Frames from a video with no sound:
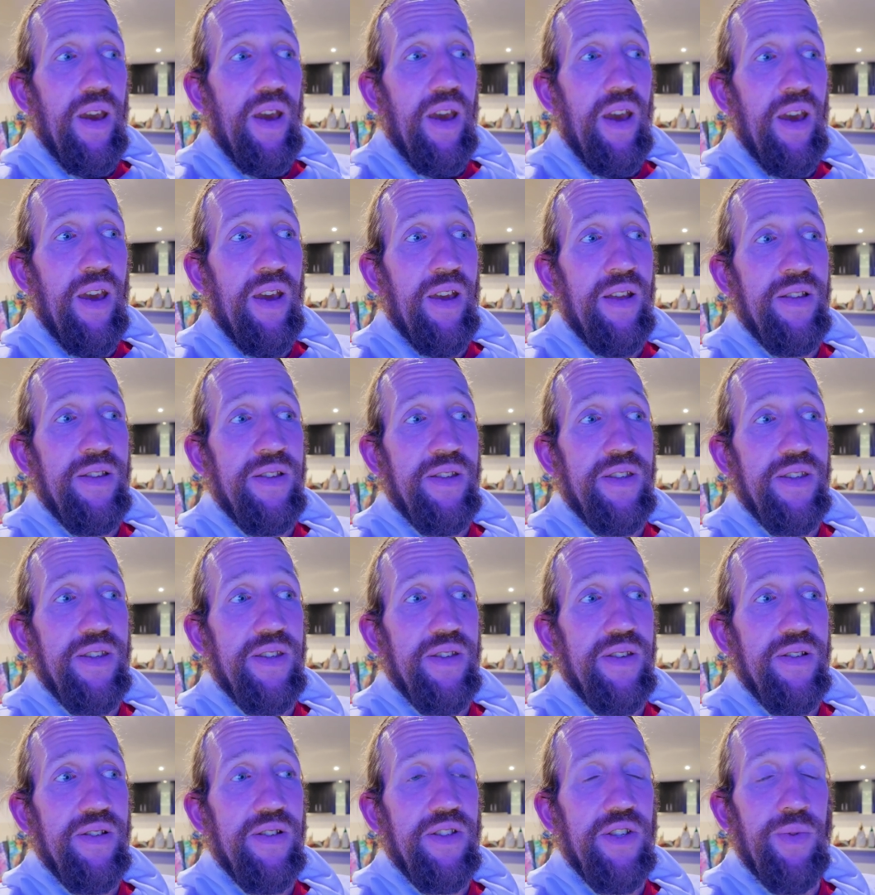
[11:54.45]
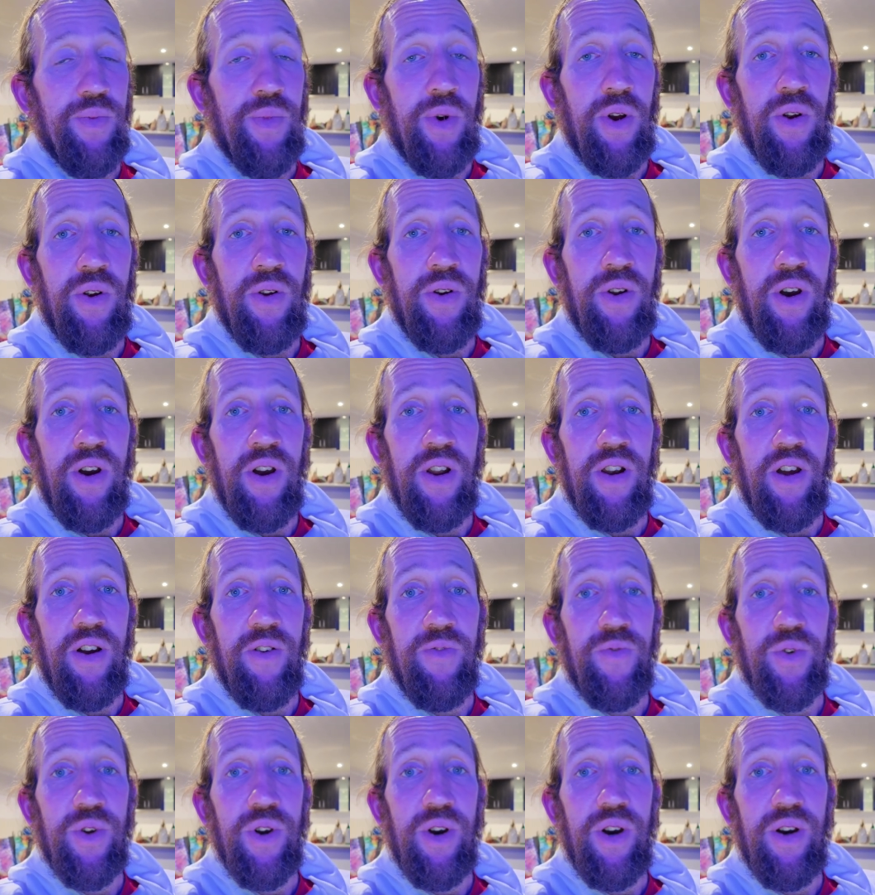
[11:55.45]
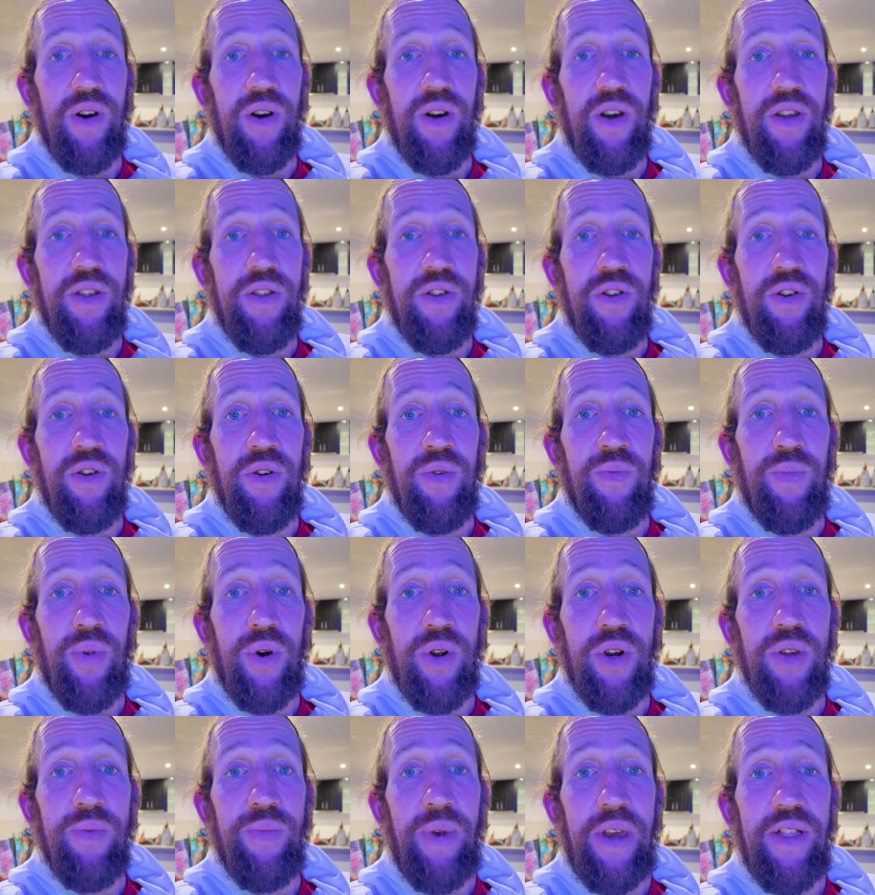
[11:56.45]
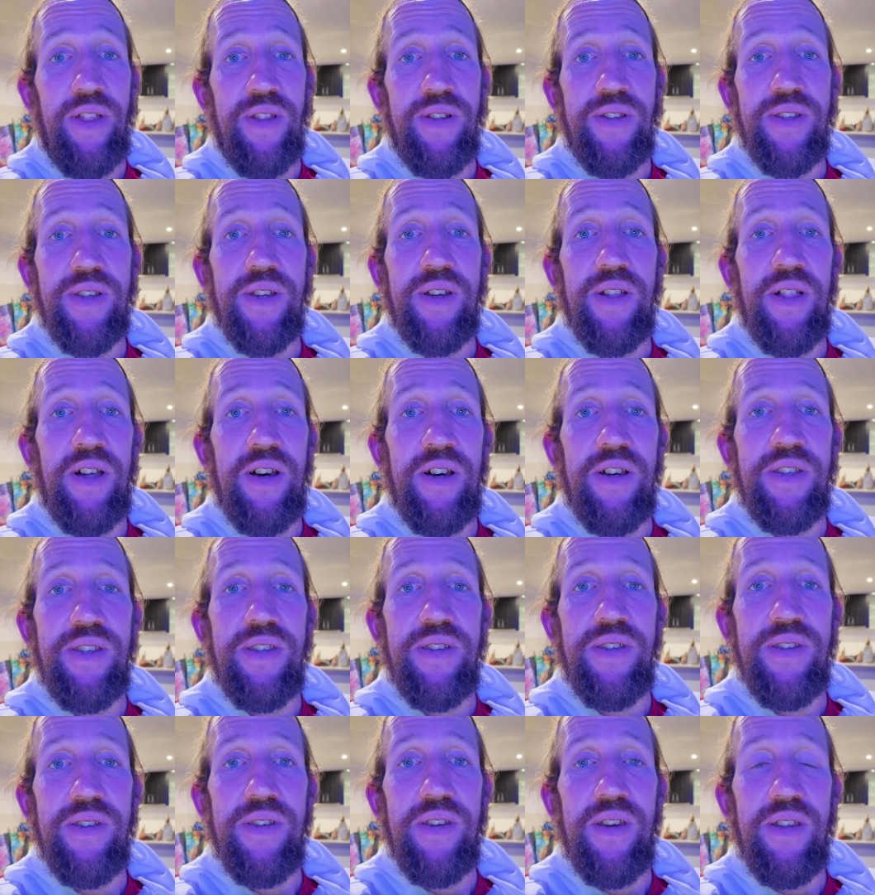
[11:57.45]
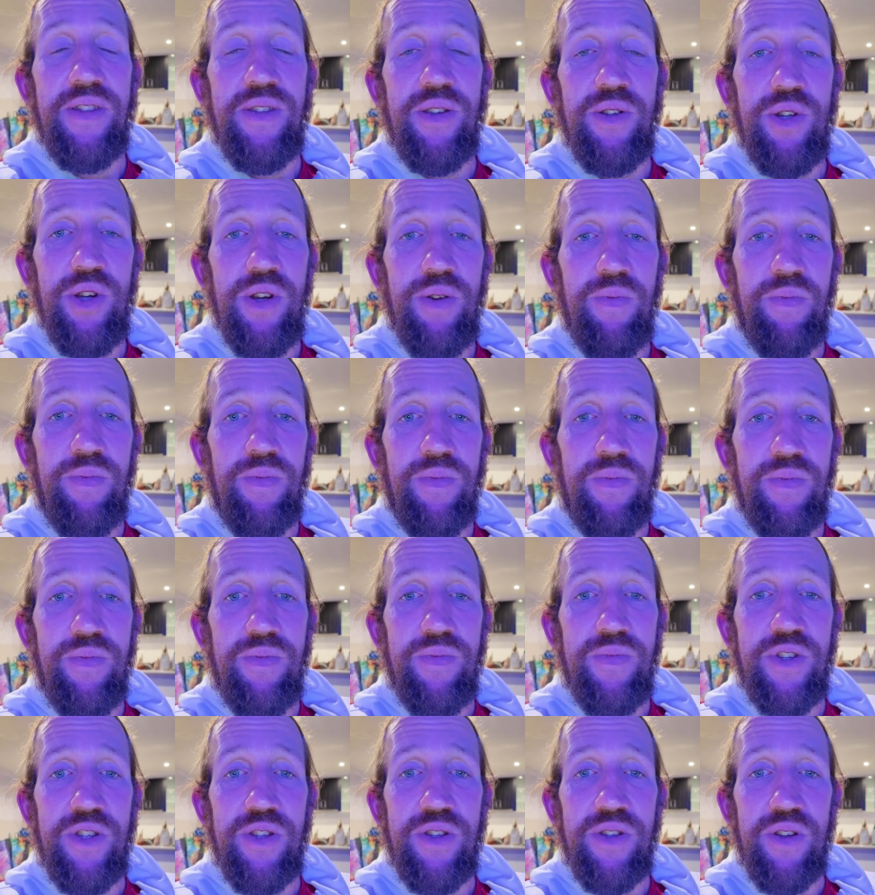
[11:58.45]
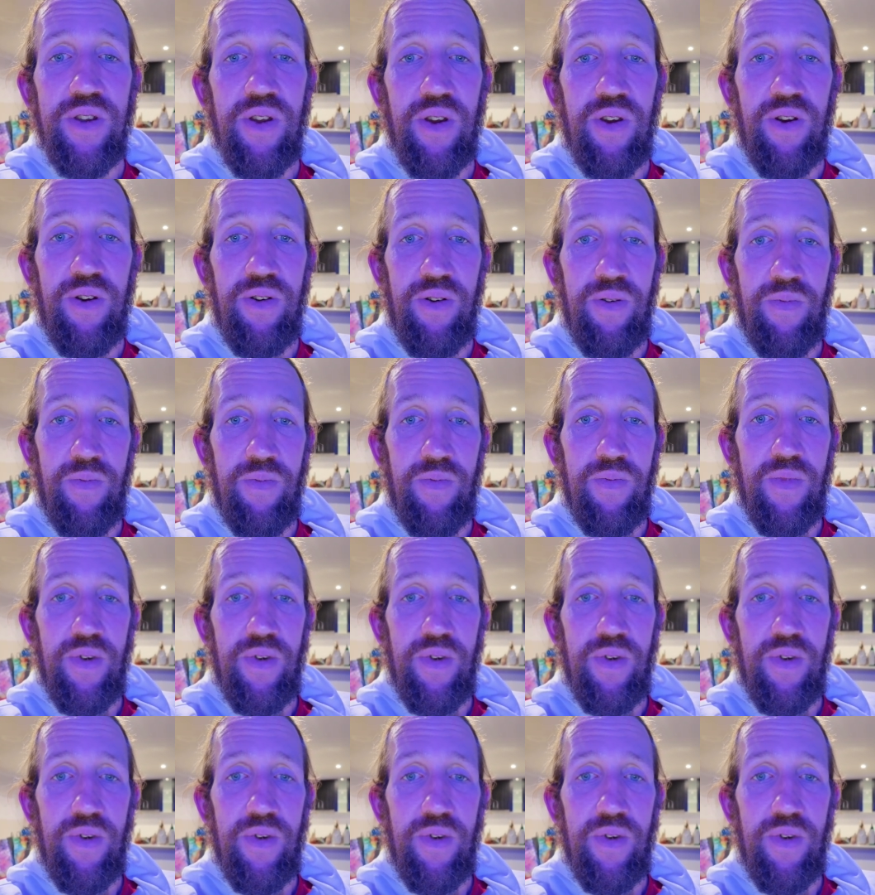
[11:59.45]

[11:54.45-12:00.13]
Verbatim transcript: And tomorrow night I've got a new body balance class at the gym. So